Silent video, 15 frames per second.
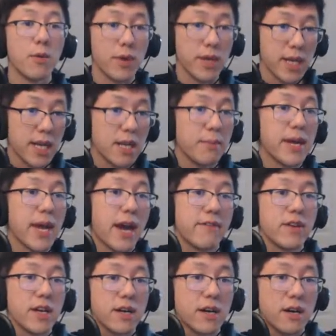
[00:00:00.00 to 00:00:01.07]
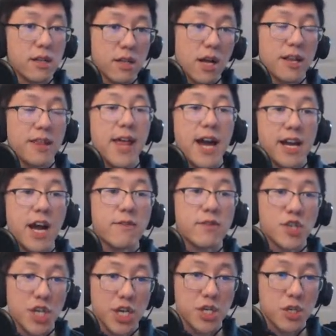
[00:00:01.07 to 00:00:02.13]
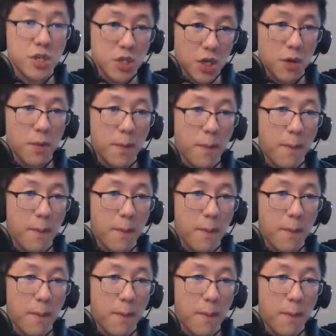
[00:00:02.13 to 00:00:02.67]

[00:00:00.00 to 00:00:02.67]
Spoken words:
we need to be having a lot of that conversation too.